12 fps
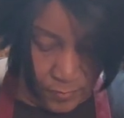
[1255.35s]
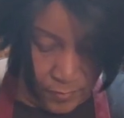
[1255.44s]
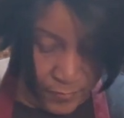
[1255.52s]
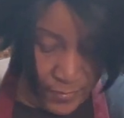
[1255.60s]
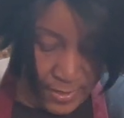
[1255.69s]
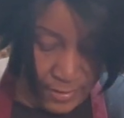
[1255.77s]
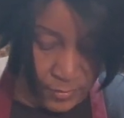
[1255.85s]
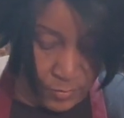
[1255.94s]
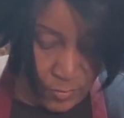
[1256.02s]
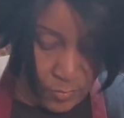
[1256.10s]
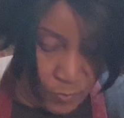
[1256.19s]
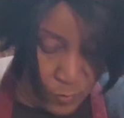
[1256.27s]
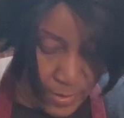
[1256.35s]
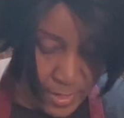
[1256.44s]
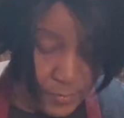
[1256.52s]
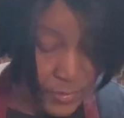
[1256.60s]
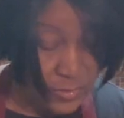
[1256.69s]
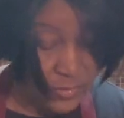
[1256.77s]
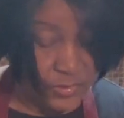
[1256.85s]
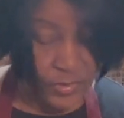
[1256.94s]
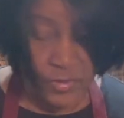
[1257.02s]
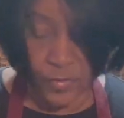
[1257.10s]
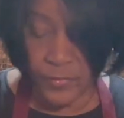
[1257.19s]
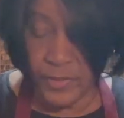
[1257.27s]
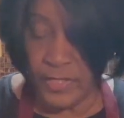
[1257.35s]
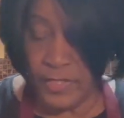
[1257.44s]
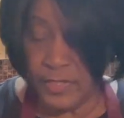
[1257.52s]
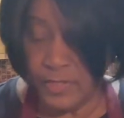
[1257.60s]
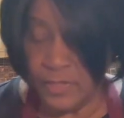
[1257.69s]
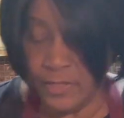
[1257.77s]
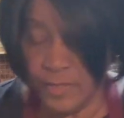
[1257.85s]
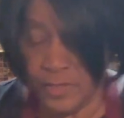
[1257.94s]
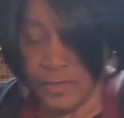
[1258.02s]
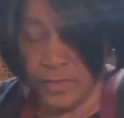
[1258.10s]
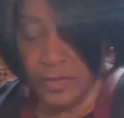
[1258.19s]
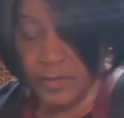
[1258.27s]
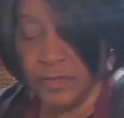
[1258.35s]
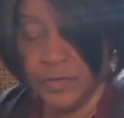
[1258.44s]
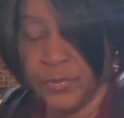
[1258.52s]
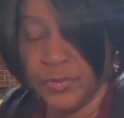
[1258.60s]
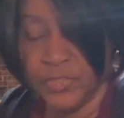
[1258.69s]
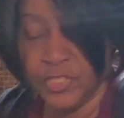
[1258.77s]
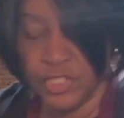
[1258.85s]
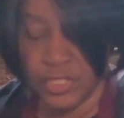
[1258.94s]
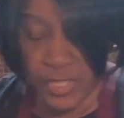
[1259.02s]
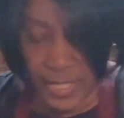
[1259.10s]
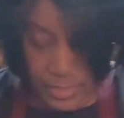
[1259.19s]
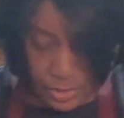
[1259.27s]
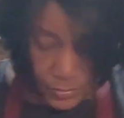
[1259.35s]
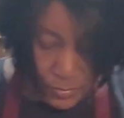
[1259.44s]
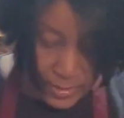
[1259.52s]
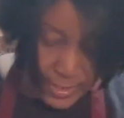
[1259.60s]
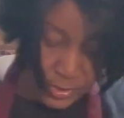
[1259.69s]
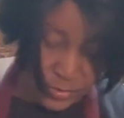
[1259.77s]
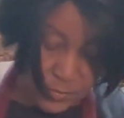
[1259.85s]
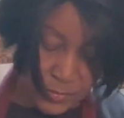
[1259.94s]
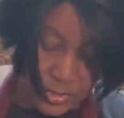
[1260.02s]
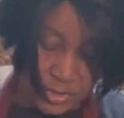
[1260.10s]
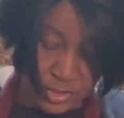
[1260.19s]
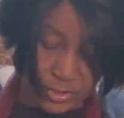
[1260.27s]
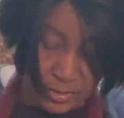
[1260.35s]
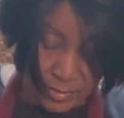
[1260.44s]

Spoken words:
find their own way because it's already in a position not to let too much